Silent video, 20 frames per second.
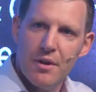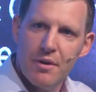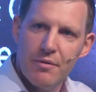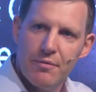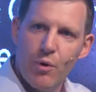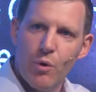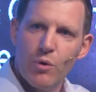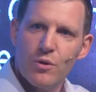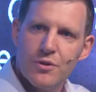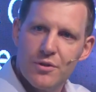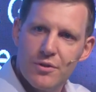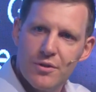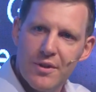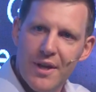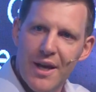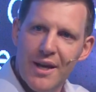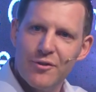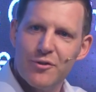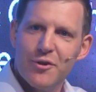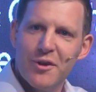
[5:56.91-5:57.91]
folks
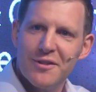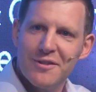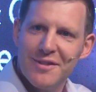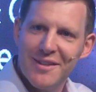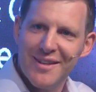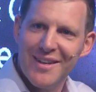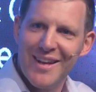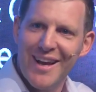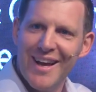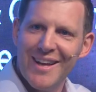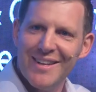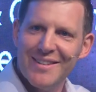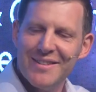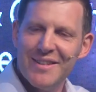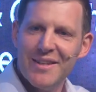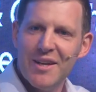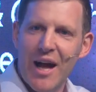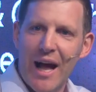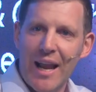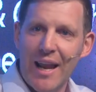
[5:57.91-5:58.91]
interested and
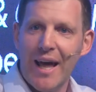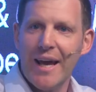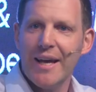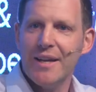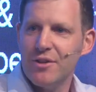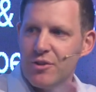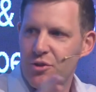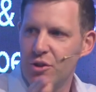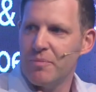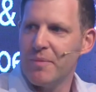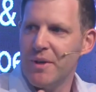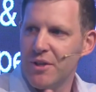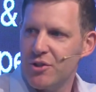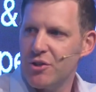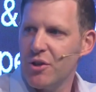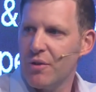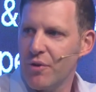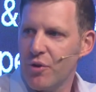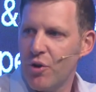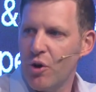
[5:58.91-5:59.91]
aligned to the mission
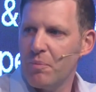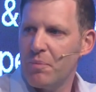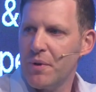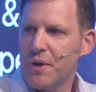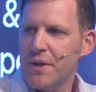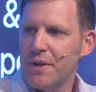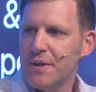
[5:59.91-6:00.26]
of the company.